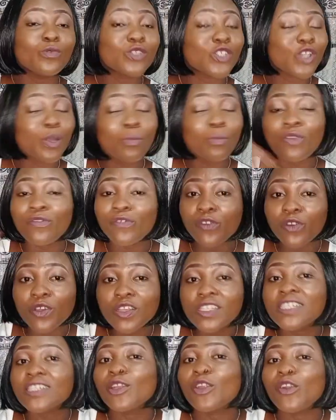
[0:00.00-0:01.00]
some of
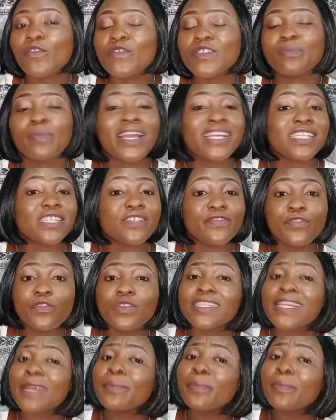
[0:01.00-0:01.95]
us love spicy foods.